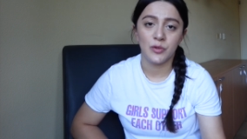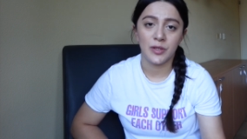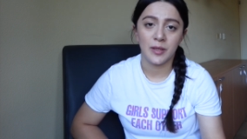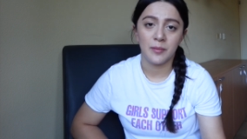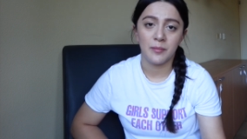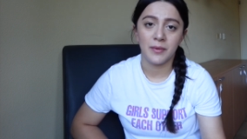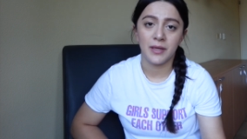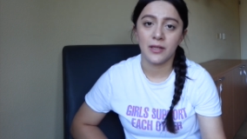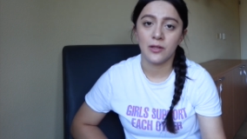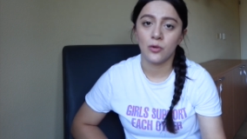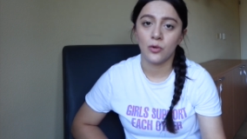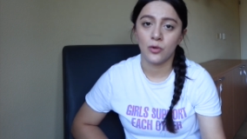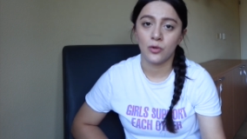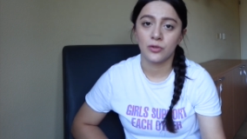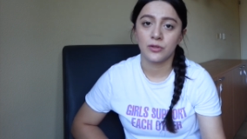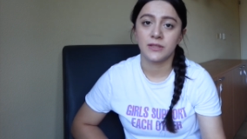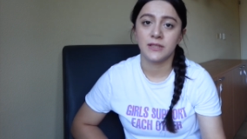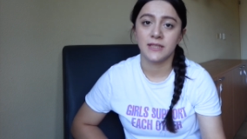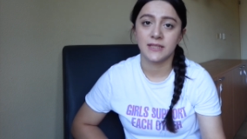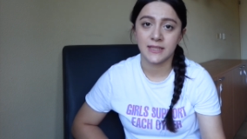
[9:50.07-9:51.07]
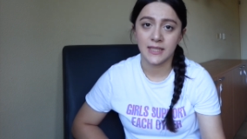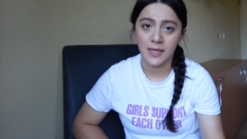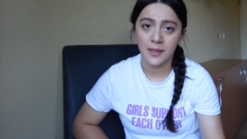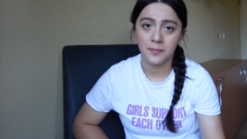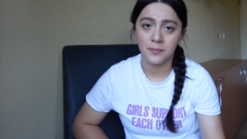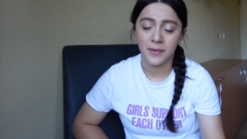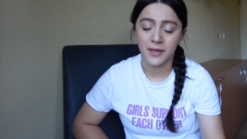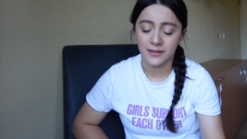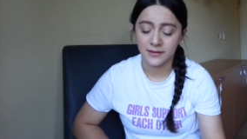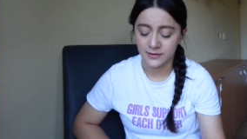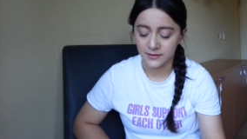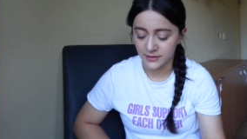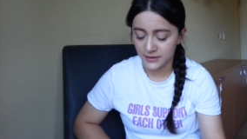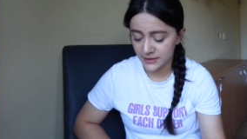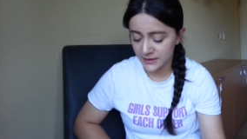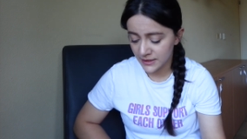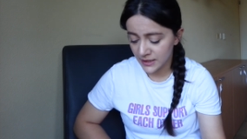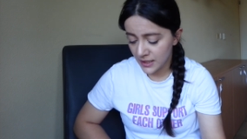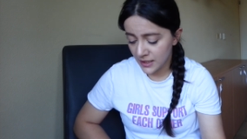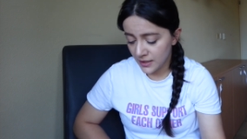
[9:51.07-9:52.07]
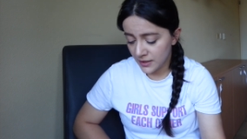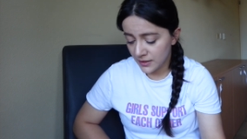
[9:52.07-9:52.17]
UML or design patterns,